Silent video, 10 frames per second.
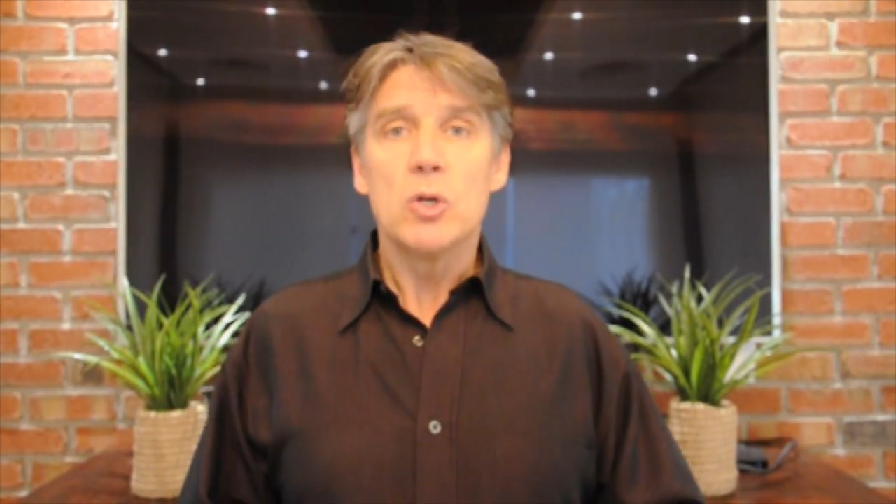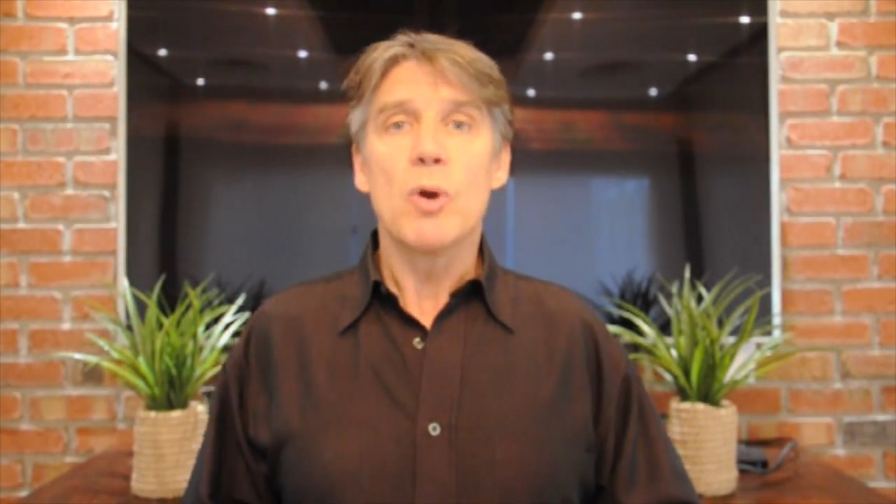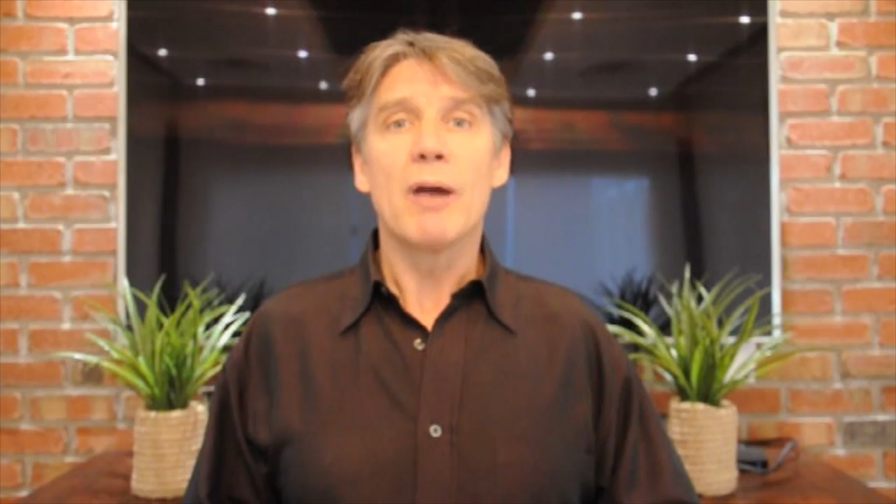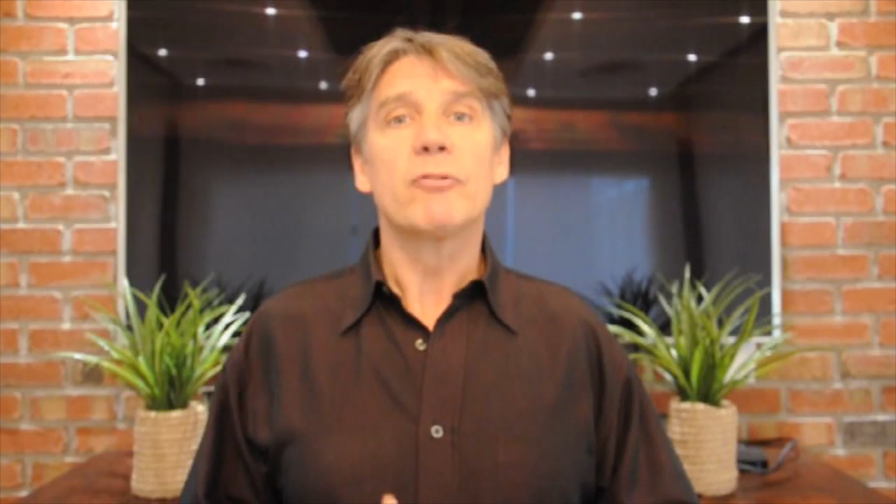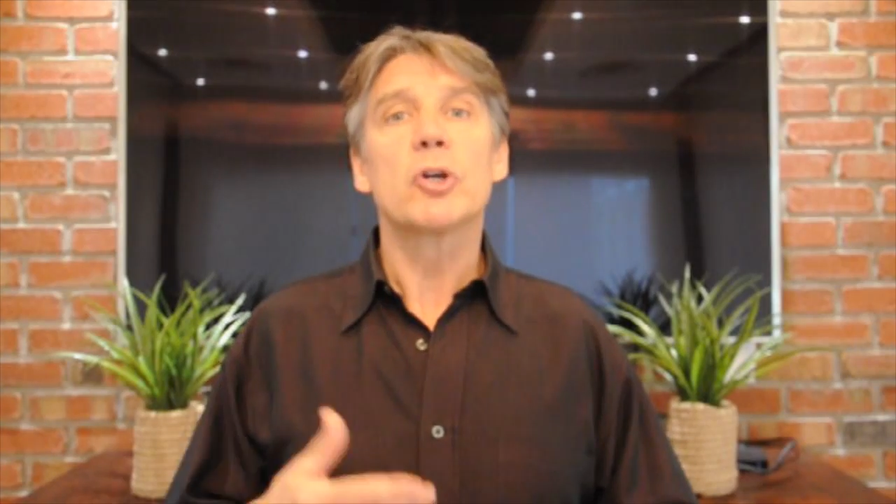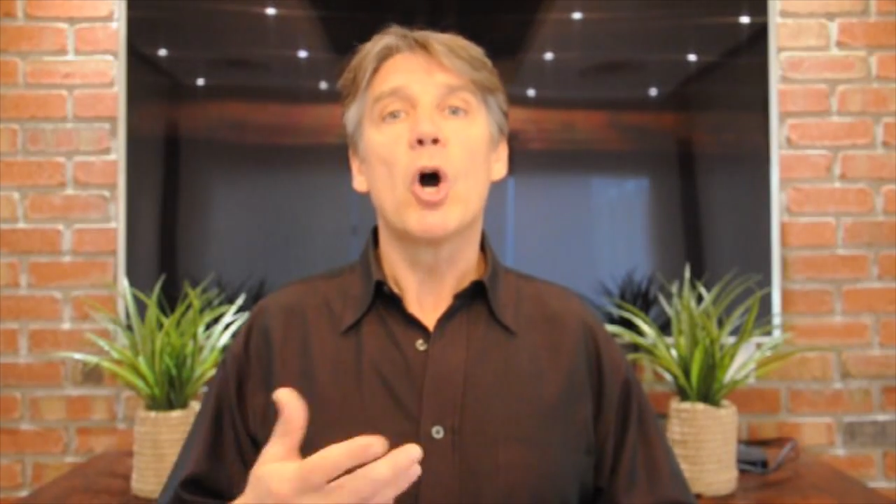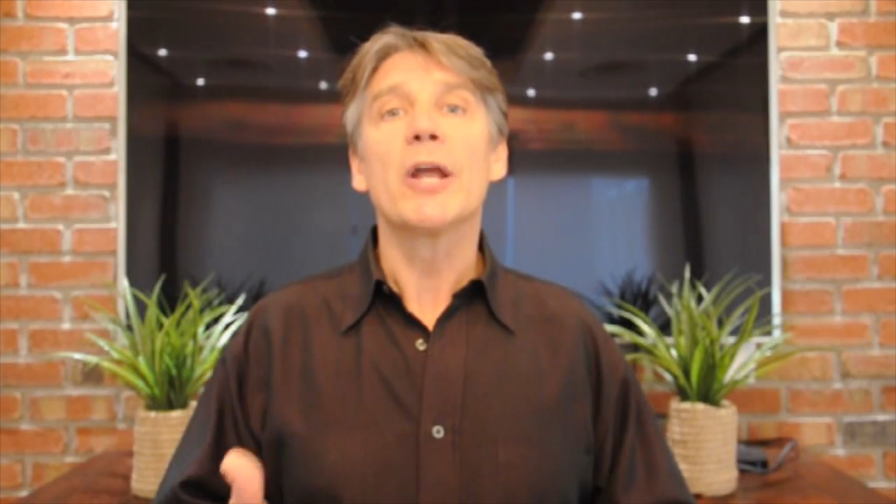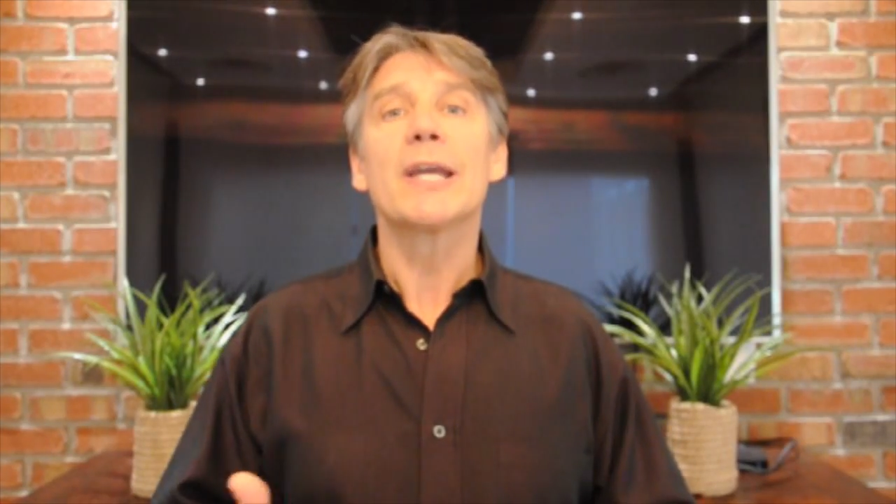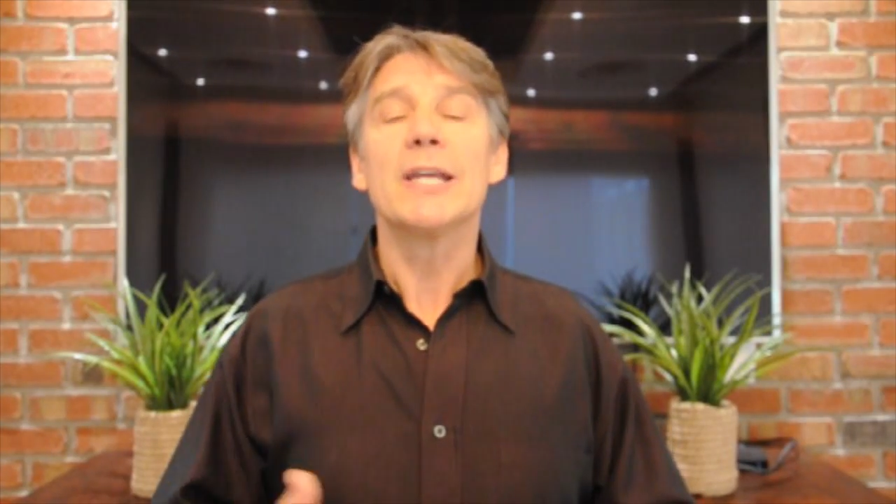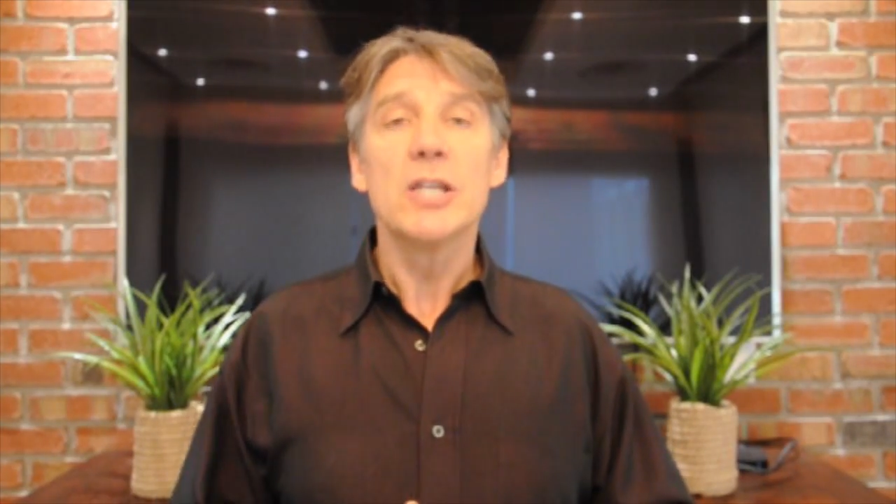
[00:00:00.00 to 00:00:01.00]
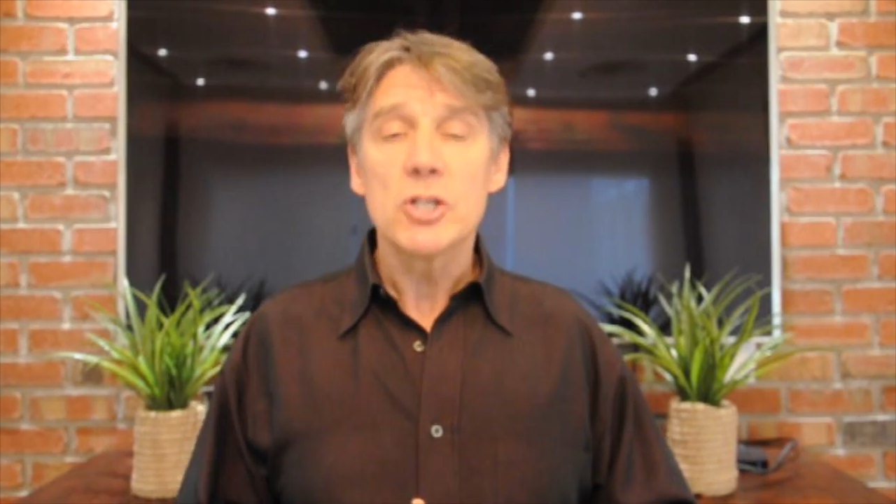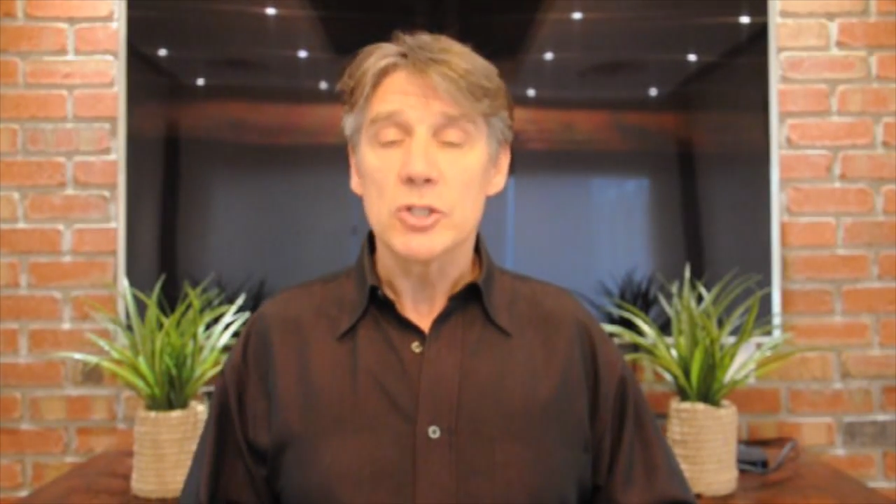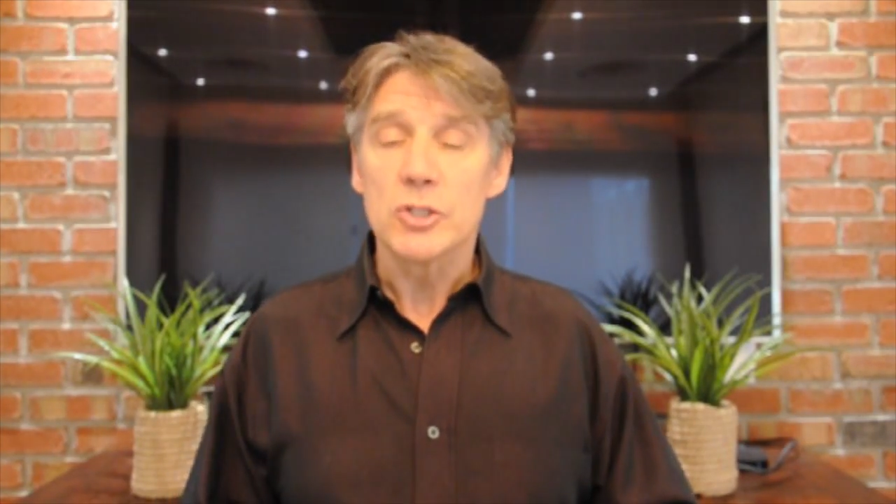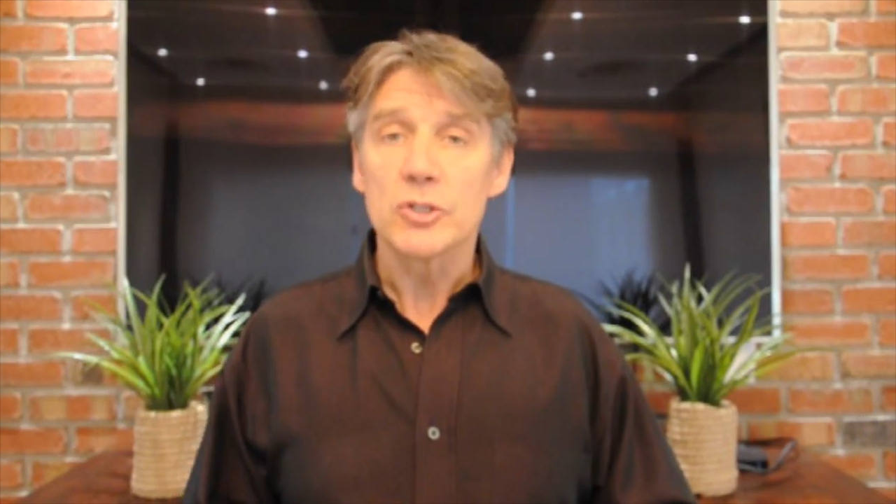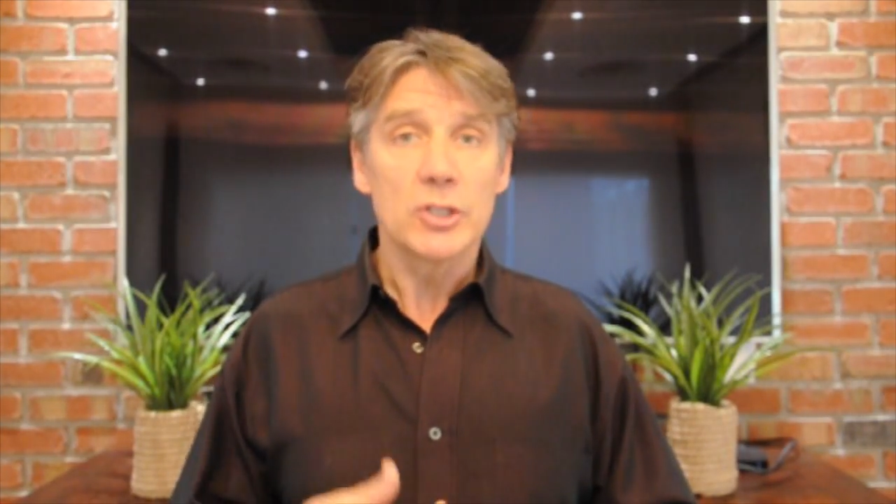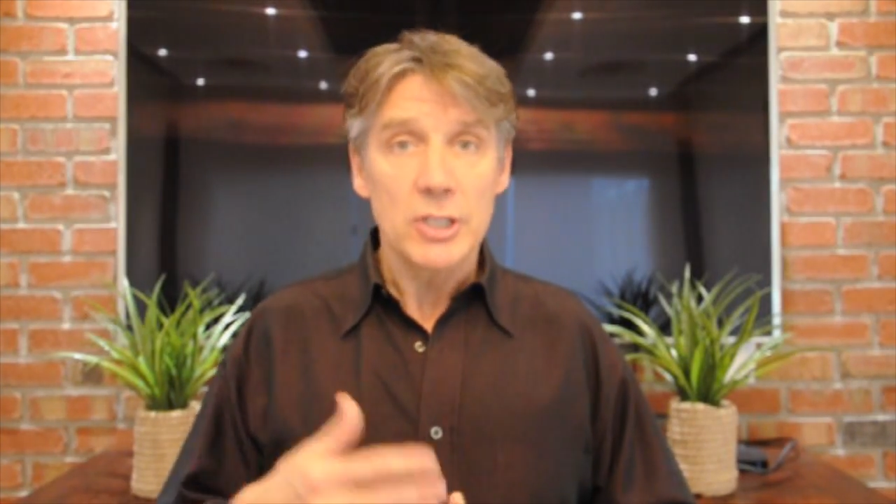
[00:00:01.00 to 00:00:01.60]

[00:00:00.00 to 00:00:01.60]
who have chronic conditions